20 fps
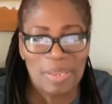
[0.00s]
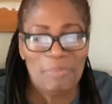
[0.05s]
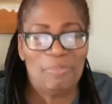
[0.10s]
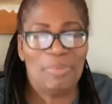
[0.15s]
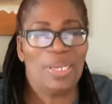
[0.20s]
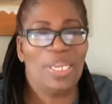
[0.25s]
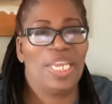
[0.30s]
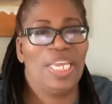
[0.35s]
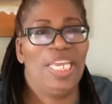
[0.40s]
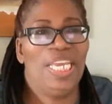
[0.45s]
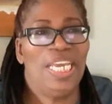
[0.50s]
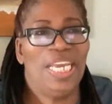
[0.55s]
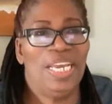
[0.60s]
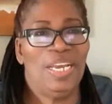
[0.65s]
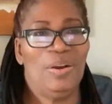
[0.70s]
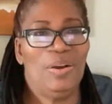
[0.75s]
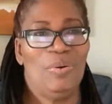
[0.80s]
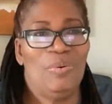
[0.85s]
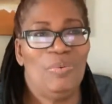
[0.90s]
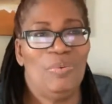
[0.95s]
My
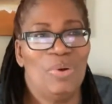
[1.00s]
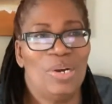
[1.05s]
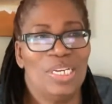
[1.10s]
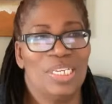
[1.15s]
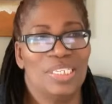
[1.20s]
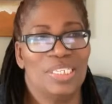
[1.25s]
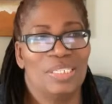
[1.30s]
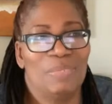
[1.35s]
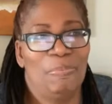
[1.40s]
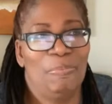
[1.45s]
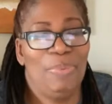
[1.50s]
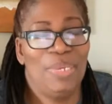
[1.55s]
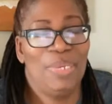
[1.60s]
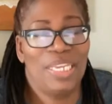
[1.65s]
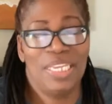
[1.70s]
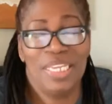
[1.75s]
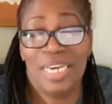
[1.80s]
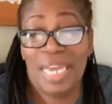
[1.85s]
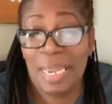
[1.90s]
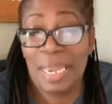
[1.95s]
hair was
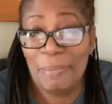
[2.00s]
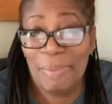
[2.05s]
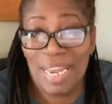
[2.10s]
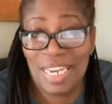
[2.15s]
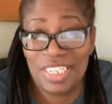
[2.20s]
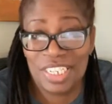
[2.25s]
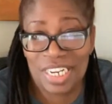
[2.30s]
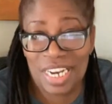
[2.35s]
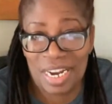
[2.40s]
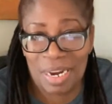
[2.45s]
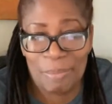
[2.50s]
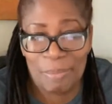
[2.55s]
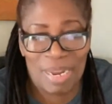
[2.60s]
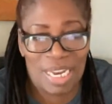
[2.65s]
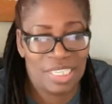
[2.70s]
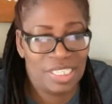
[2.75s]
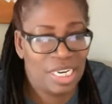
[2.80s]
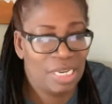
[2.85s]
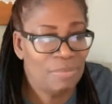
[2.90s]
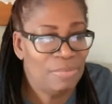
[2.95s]
picky like Bajak.
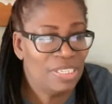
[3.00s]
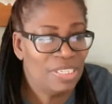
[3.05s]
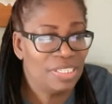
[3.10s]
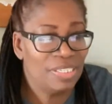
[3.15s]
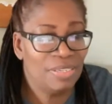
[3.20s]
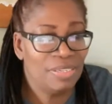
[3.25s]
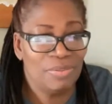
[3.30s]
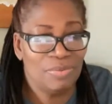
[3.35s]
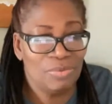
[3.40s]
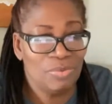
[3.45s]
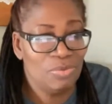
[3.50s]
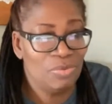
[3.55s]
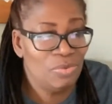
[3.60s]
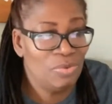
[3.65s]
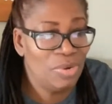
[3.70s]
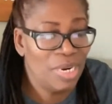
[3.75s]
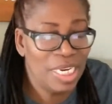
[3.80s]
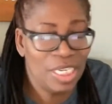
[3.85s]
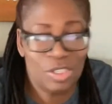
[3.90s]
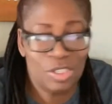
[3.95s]
Bajak Mazi
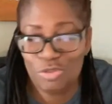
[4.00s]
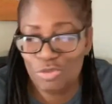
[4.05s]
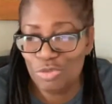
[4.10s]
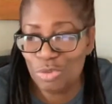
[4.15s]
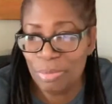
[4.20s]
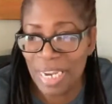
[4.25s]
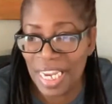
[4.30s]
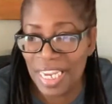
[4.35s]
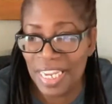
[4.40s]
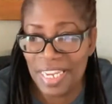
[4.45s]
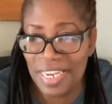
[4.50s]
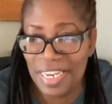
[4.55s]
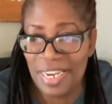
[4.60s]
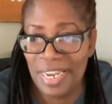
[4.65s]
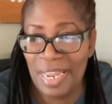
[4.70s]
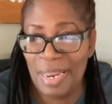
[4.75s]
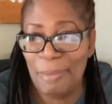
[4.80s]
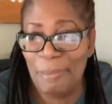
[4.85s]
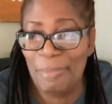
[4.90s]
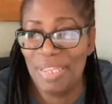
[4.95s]
went through my
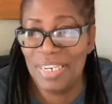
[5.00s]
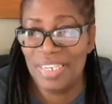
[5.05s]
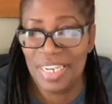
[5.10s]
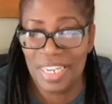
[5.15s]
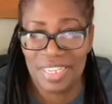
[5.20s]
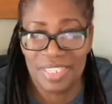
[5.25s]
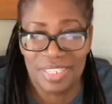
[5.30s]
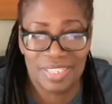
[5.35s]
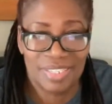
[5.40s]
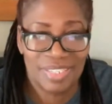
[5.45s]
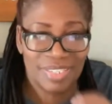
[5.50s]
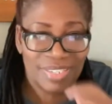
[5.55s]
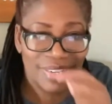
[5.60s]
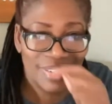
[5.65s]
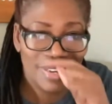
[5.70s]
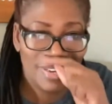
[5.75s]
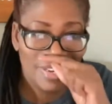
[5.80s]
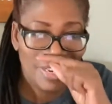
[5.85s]
hair and billness.